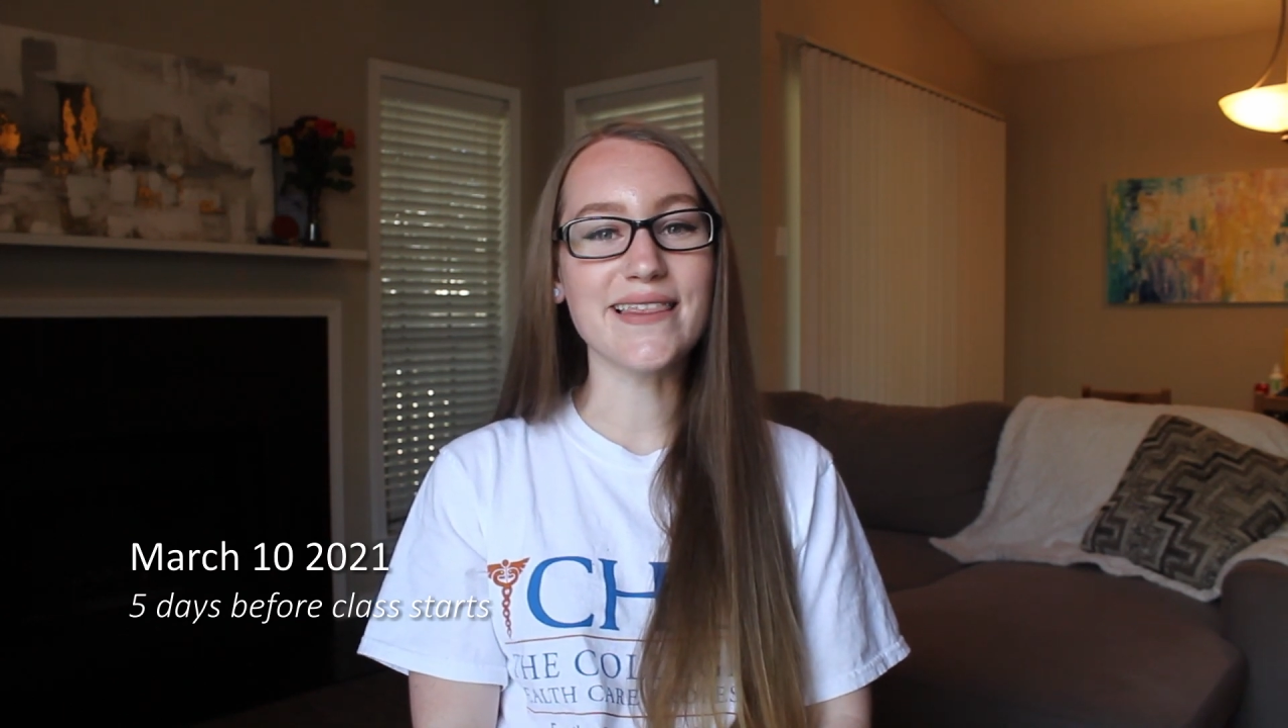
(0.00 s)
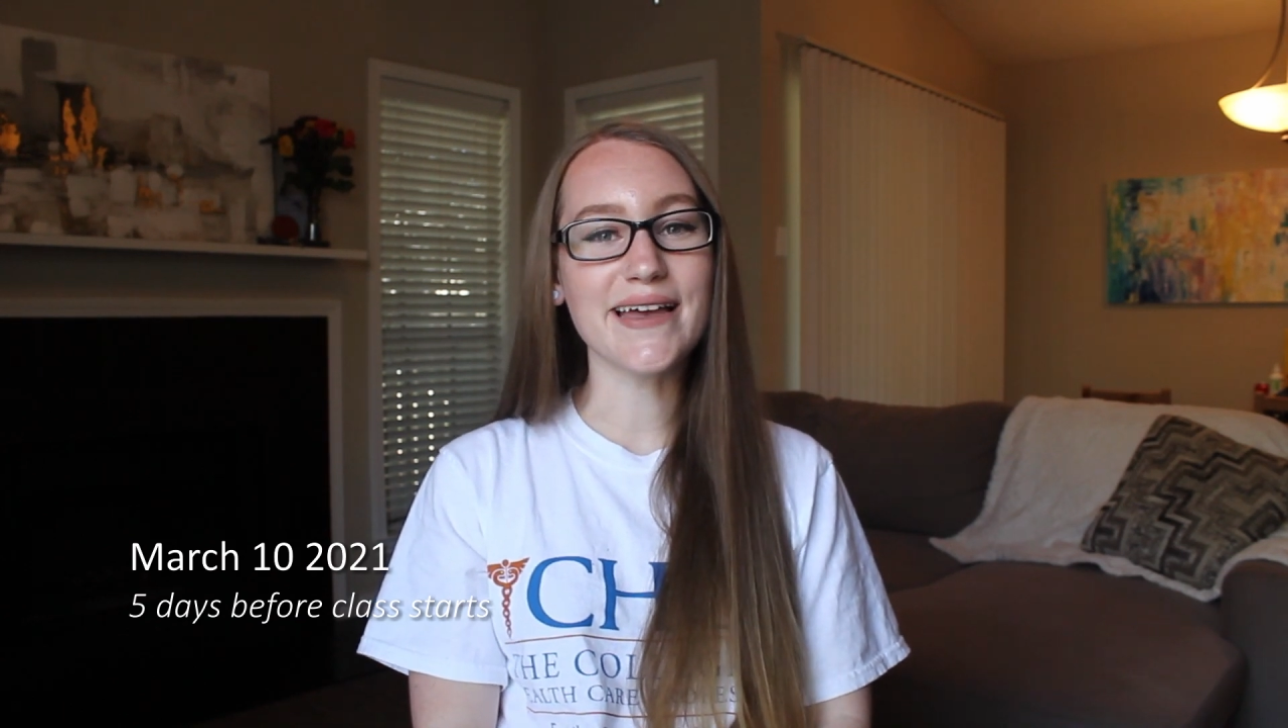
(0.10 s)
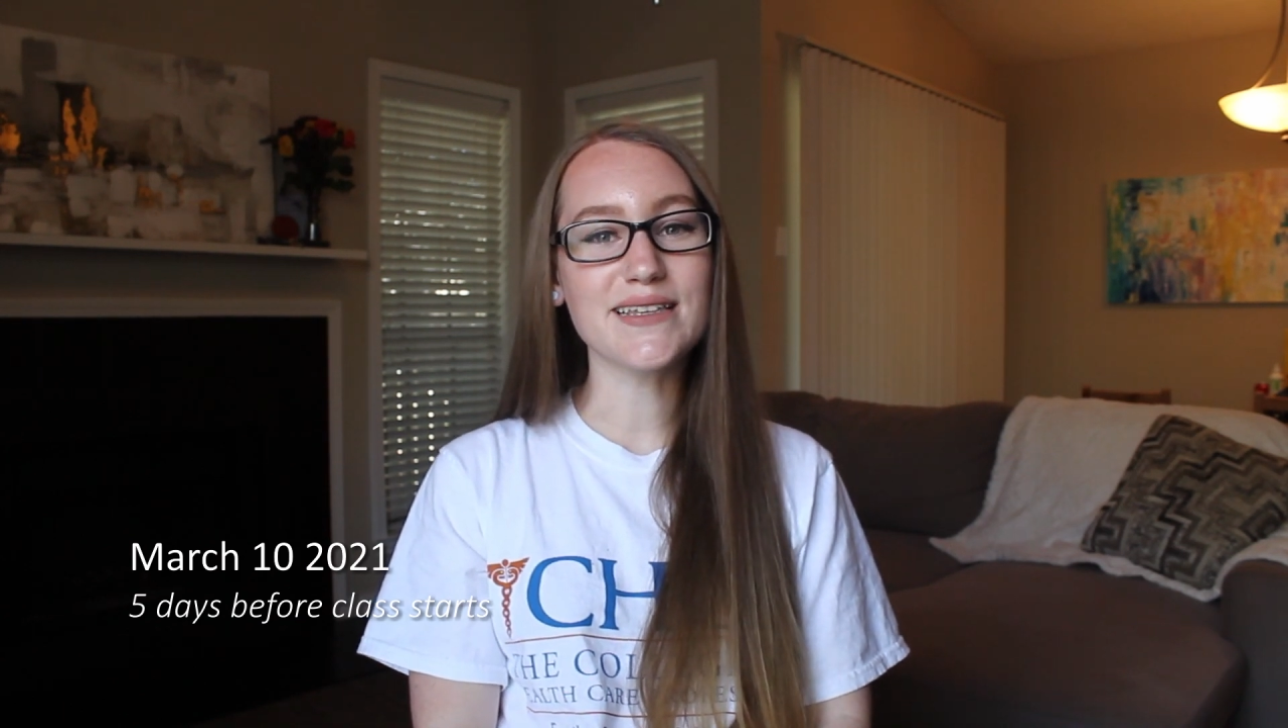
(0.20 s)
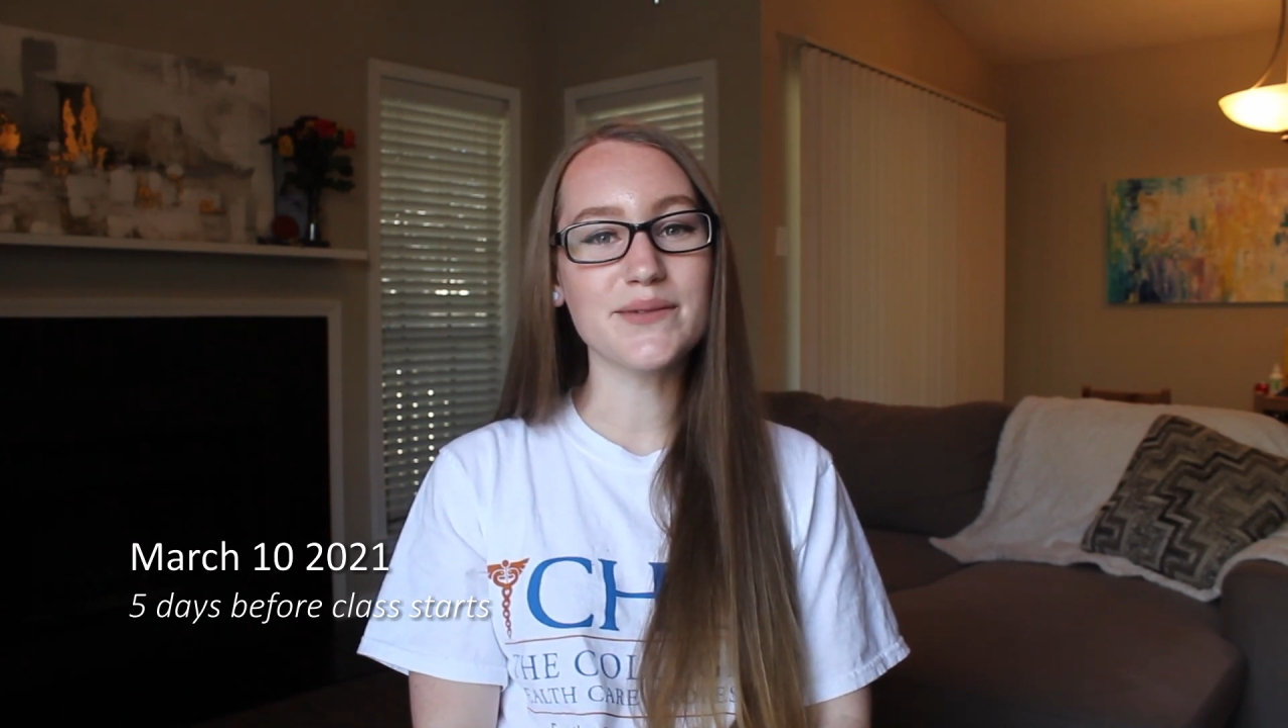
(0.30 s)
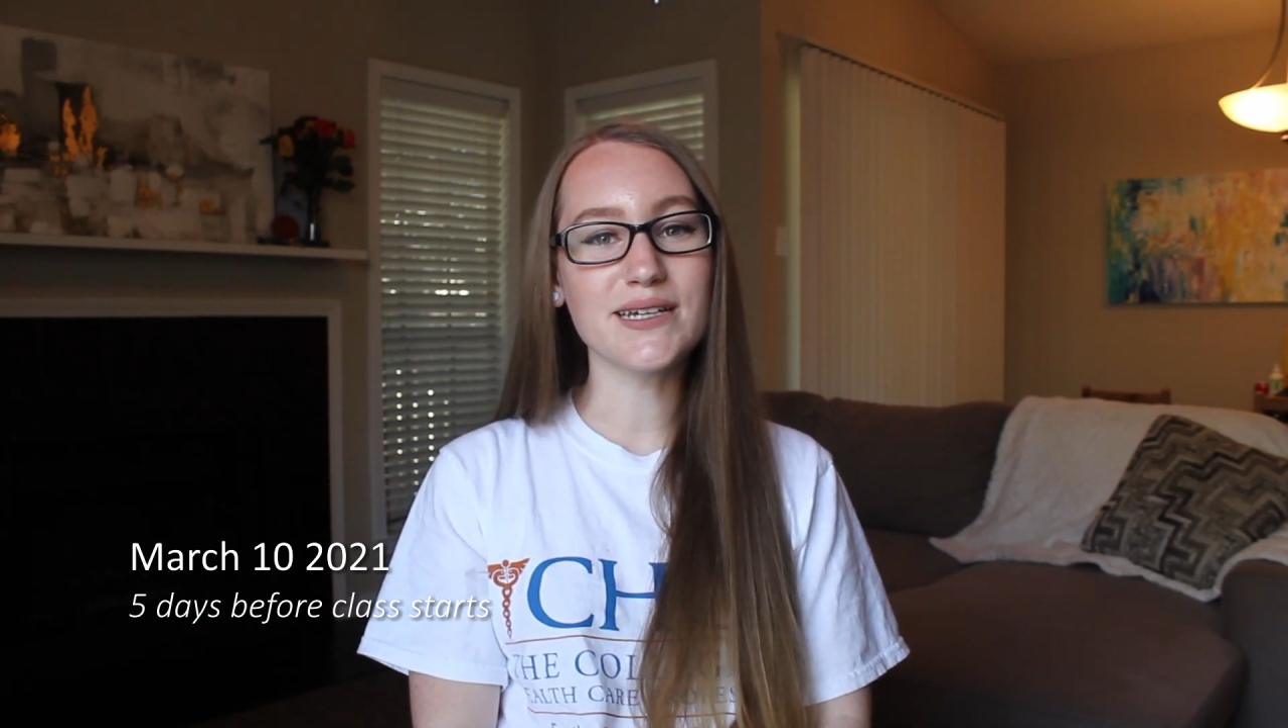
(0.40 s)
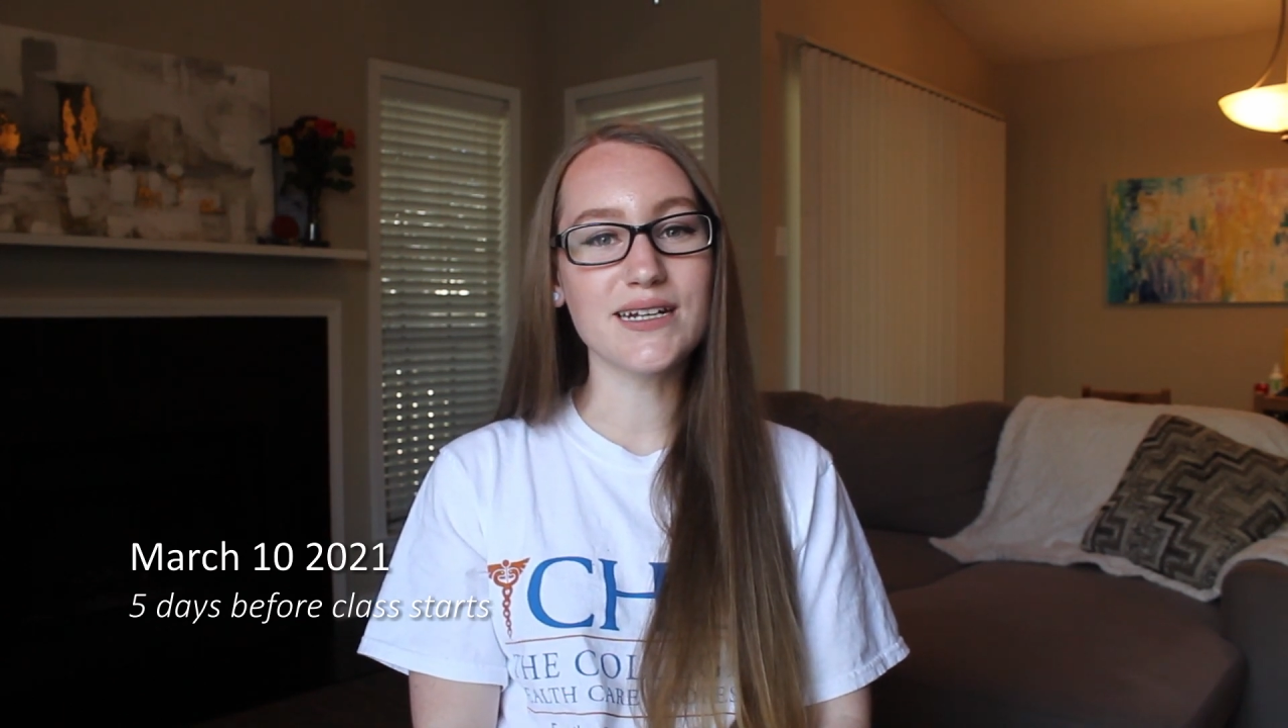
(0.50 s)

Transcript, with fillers: liked me